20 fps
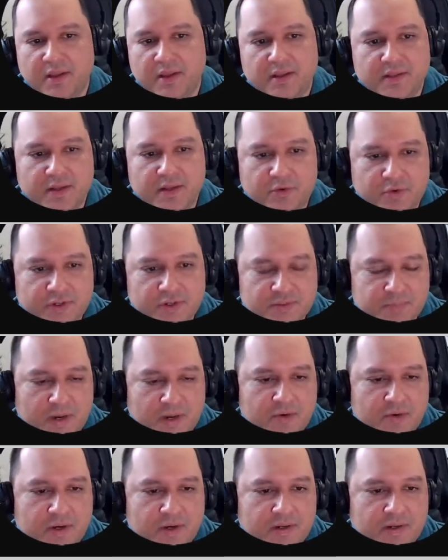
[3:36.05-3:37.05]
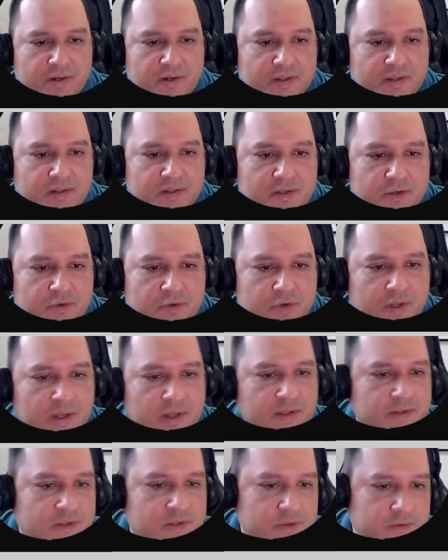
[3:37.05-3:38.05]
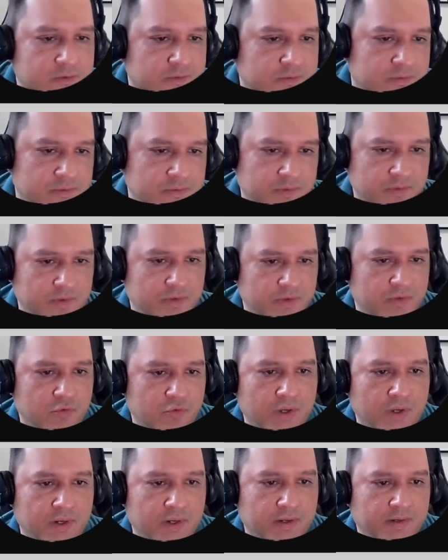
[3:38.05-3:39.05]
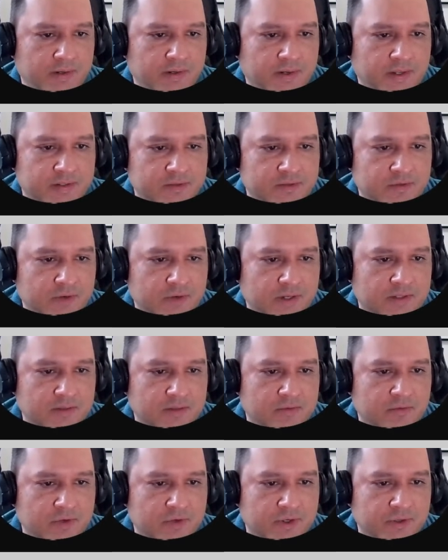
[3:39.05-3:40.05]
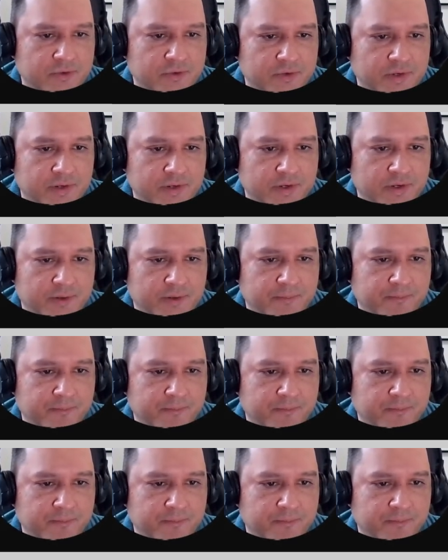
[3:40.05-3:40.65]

decrease by 1 until we get to 1. That's what we're doing here.